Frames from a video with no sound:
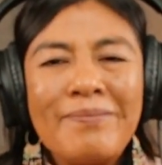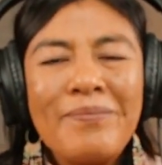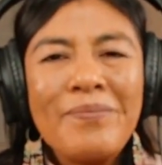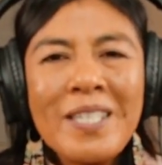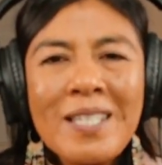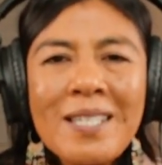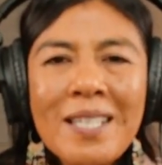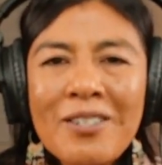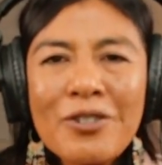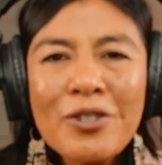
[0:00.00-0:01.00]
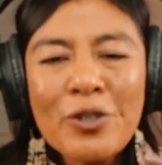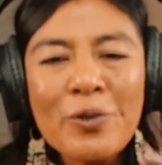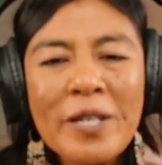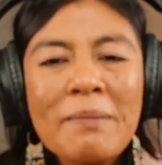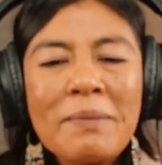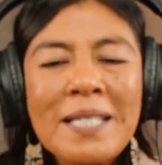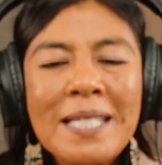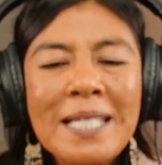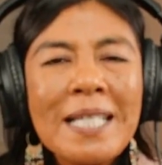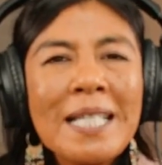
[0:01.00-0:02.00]
These inner scripts
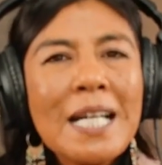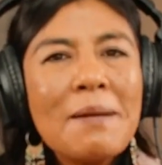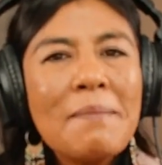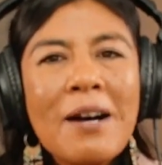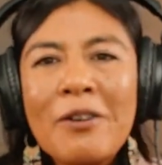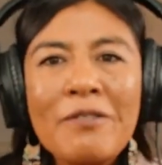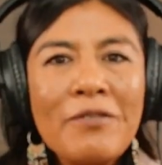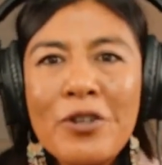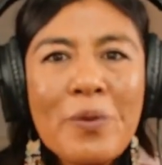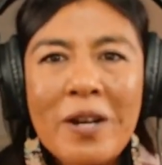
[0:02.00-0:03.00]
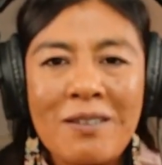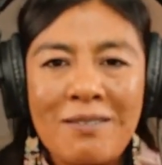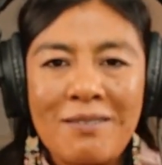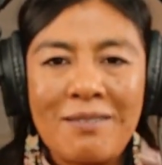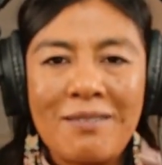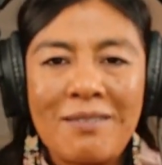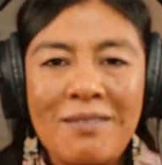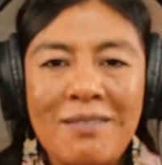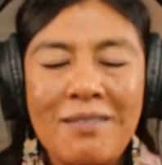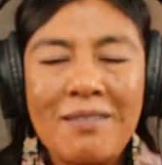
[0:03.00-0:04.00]
didn't come out of nowhere.
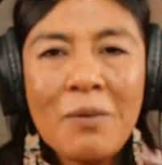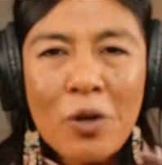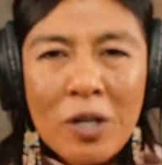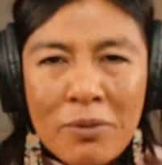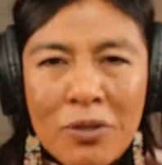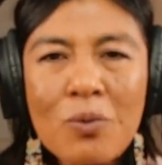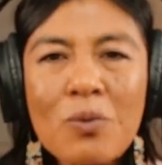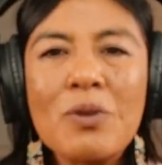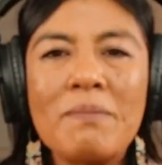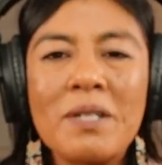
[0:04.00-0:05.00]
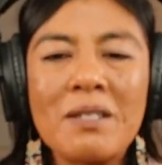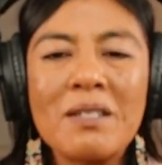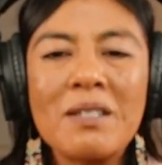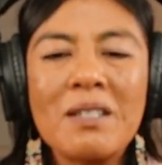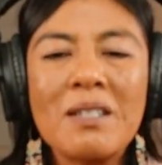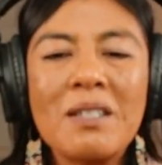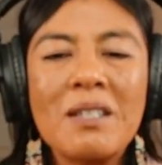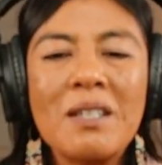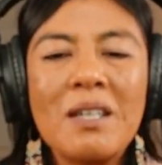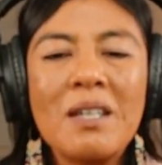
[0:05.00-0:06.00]
They were absorbed,
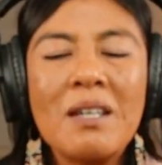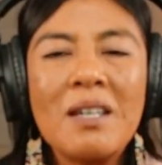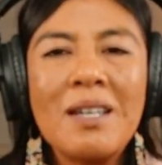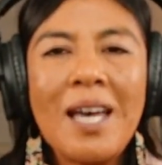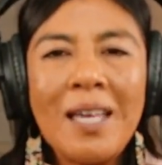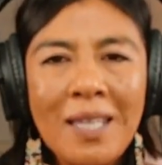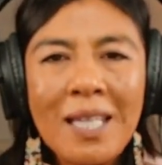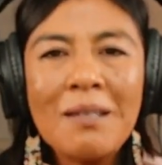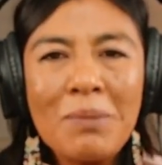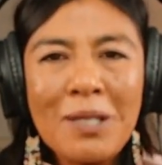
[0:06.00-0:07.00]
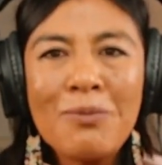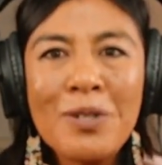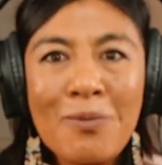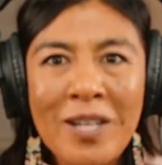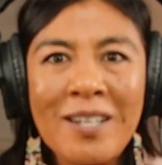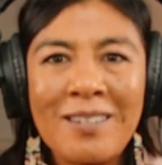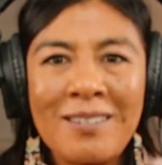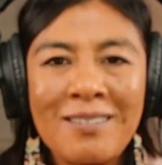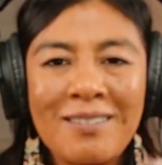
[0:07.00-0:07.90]
and they can be rewritten.